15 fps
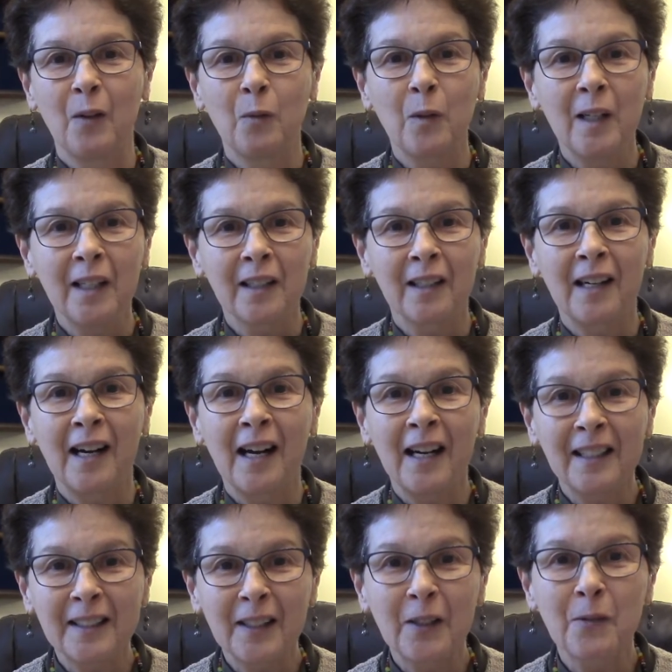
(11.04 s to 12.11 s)
We are
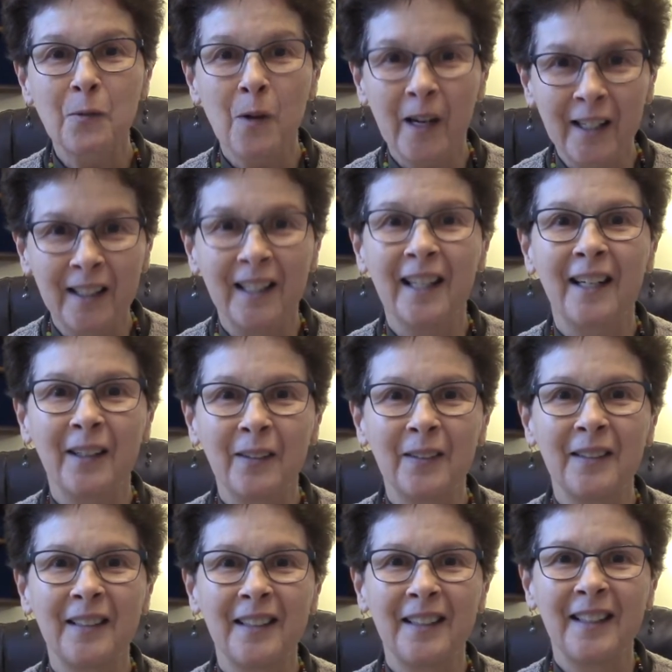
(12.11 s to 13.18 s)
on our way now
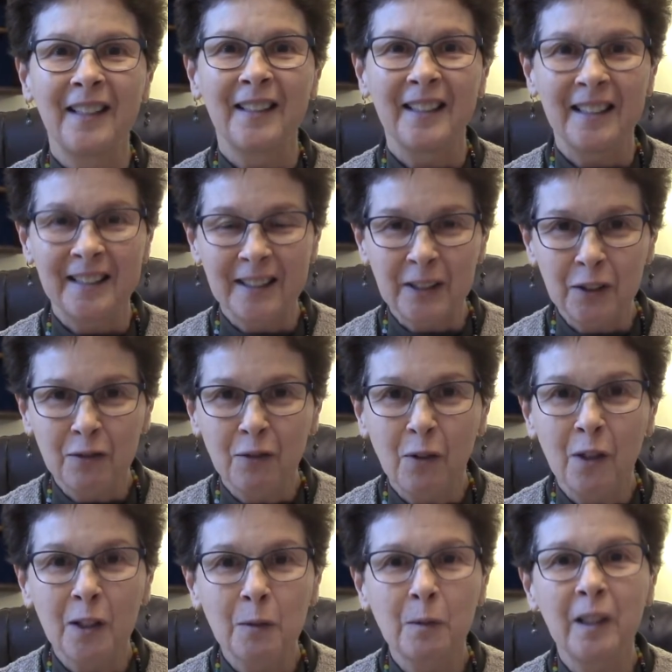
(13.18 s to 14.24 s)
in this
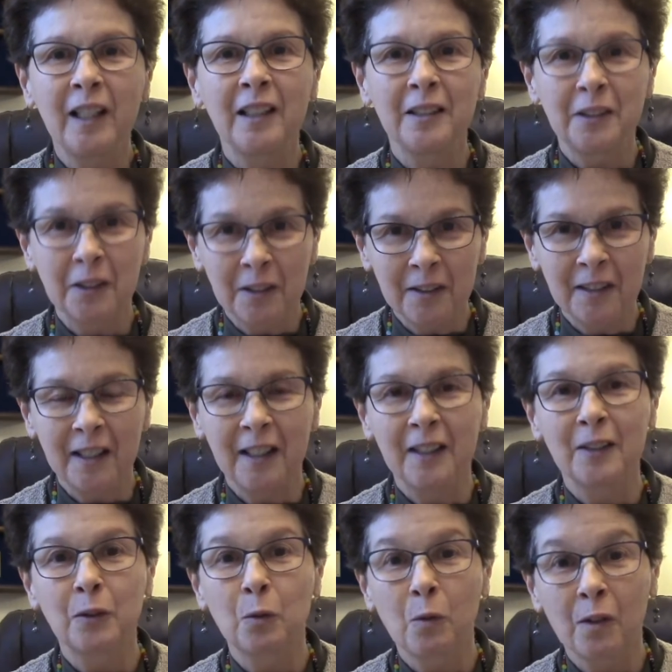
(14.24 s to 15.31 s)
four week journey
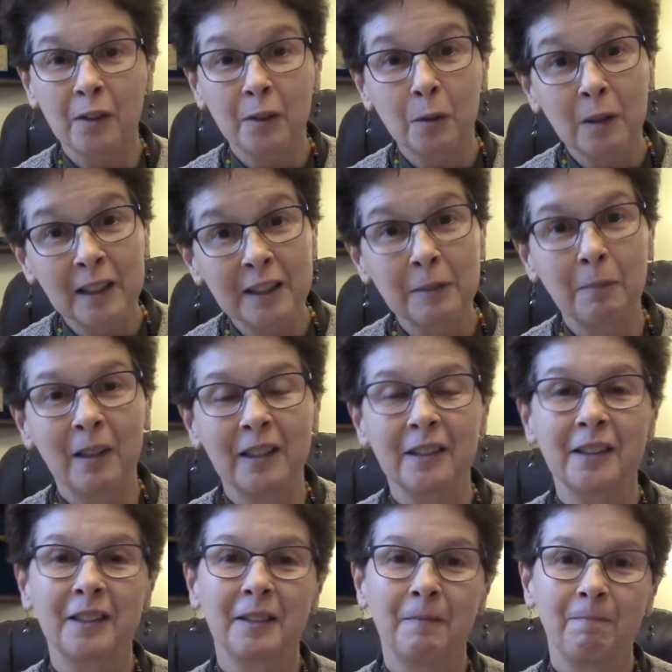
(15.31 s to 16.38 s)
toward
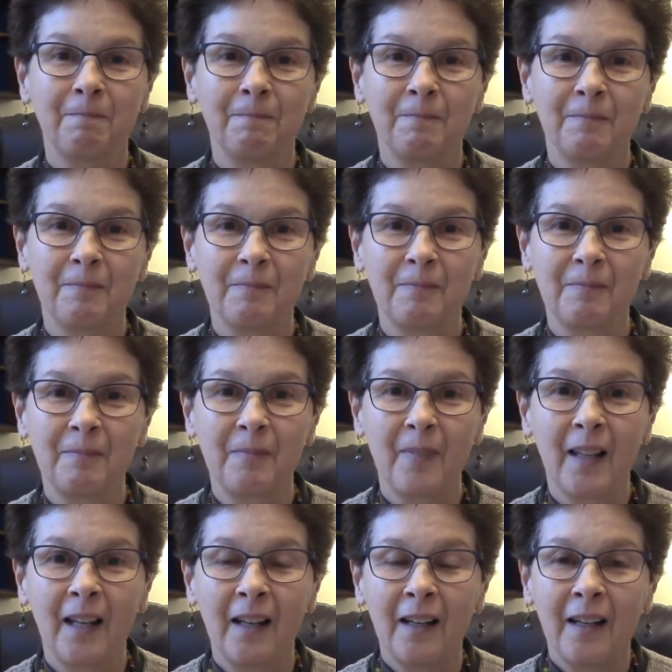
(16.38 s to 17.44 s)
Christmas.
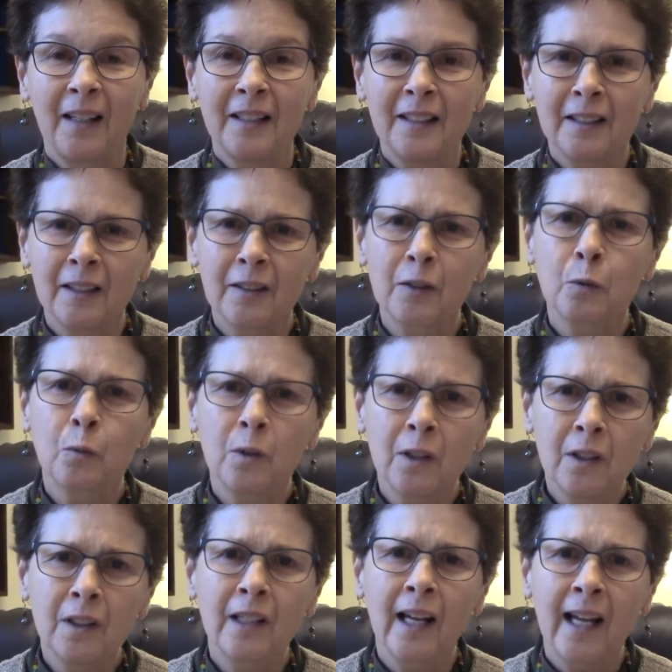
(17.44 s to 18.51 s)
You know, the
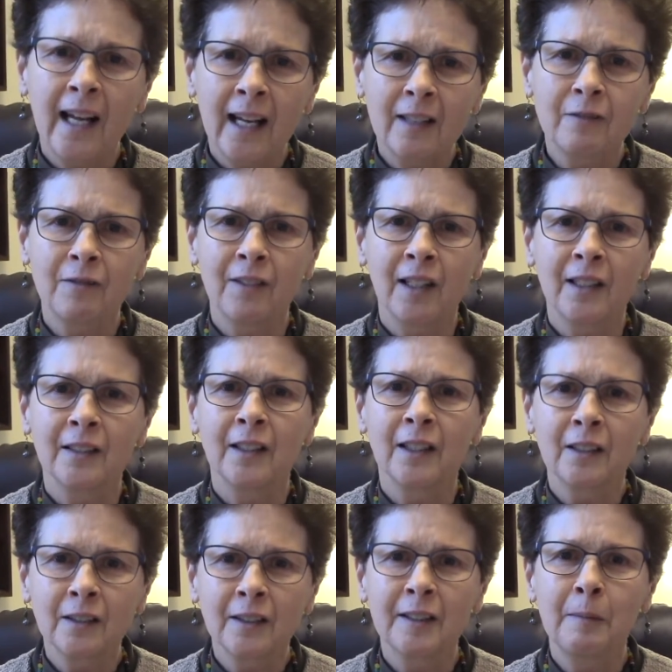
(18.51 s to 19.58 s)
word Advent
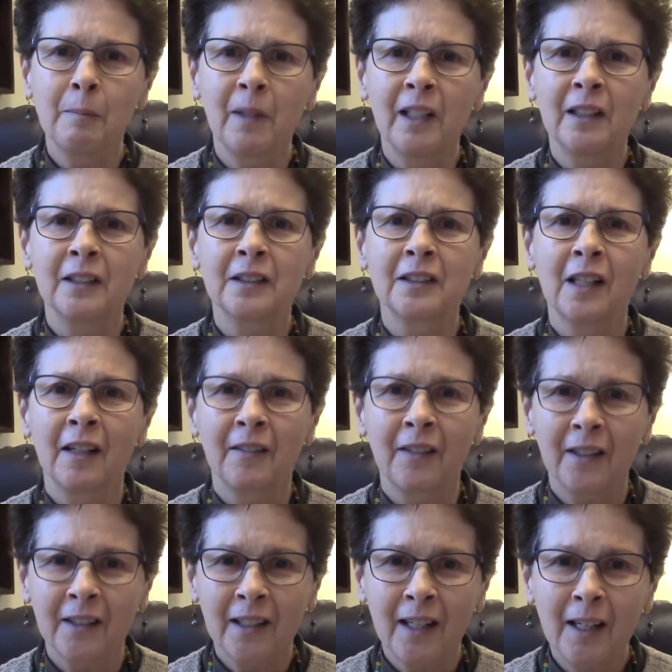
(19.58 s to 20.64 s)
literally means the
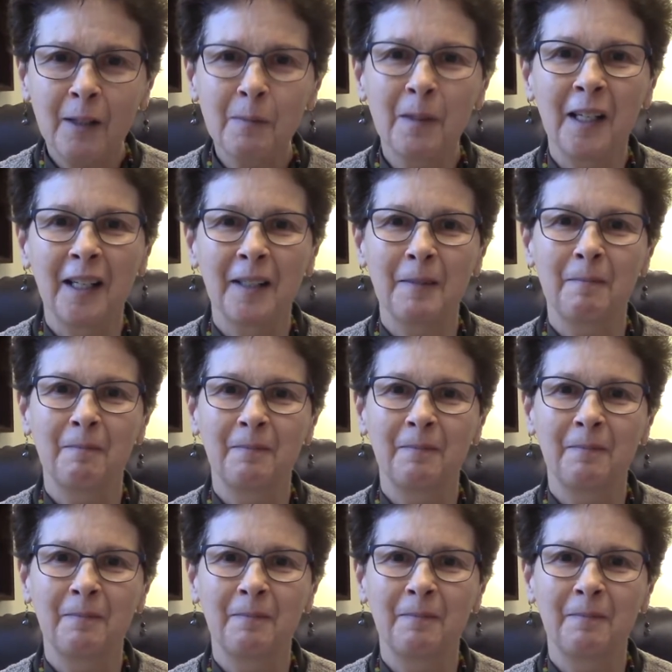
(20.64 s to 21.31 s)
coming.